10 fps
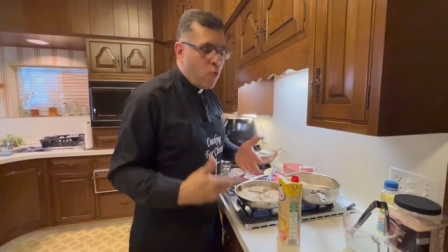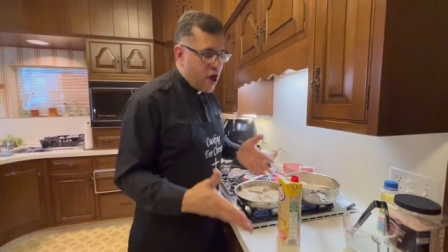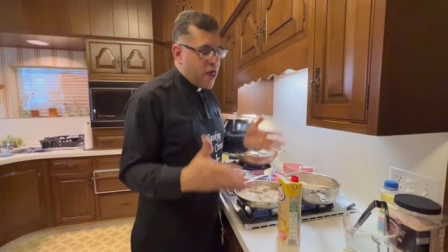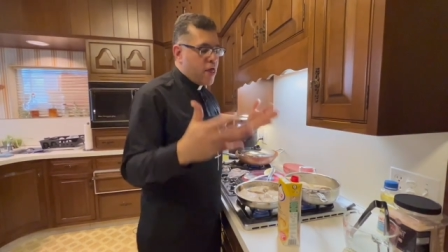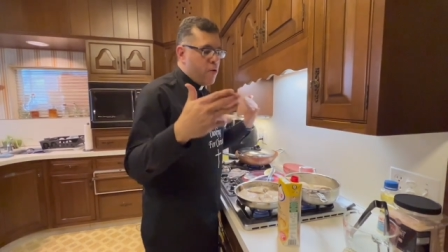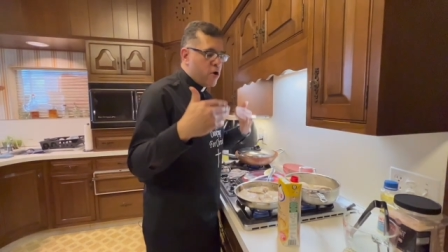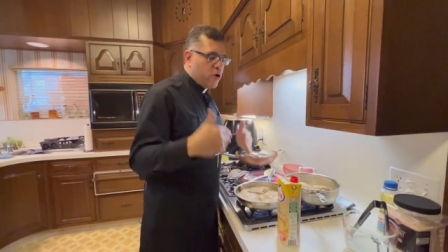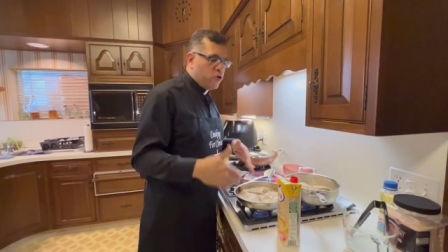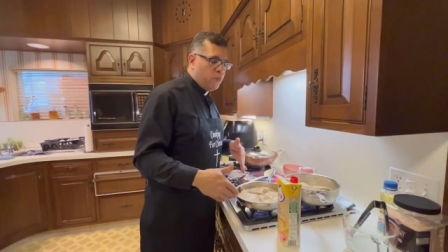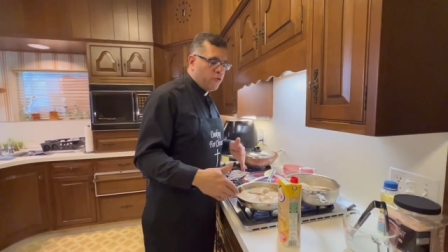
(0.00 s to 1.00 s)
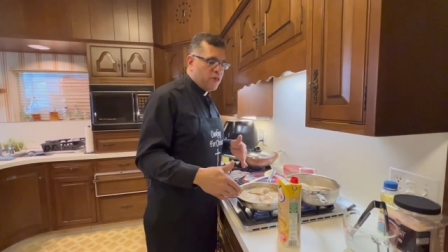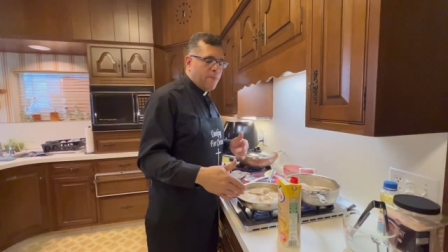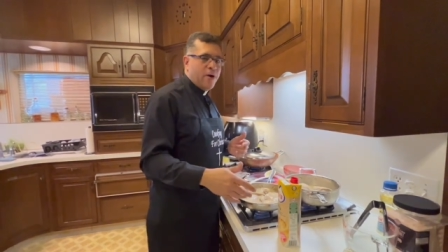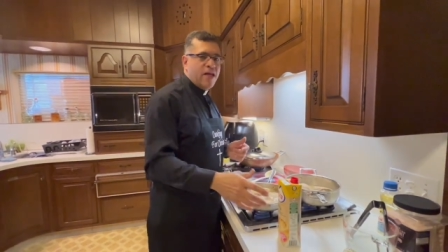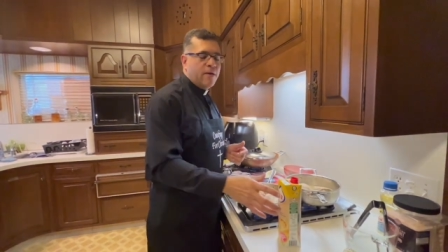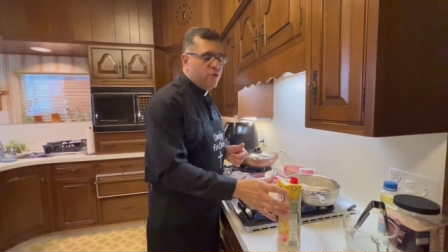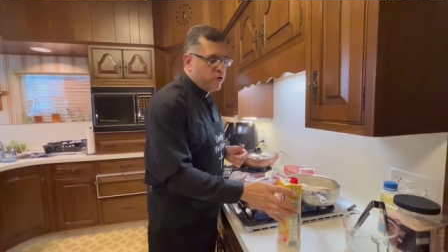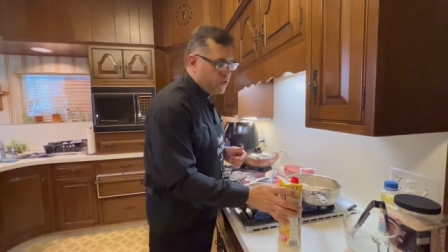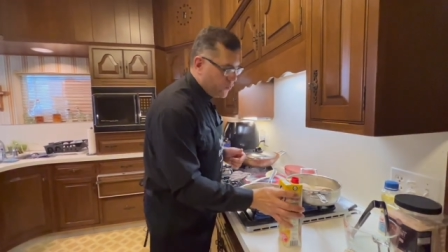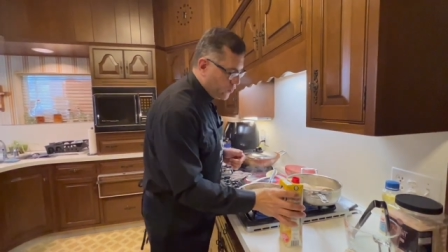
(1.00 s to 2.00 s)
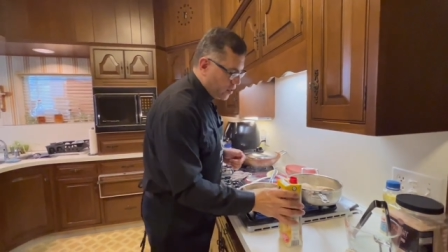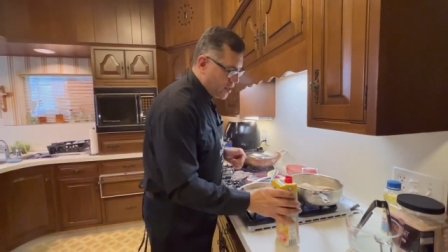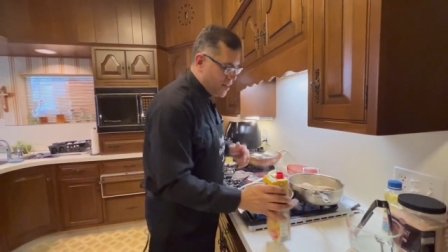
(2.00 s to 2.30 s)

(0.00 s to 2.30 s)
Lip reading: when are we going to put that pineapple juice?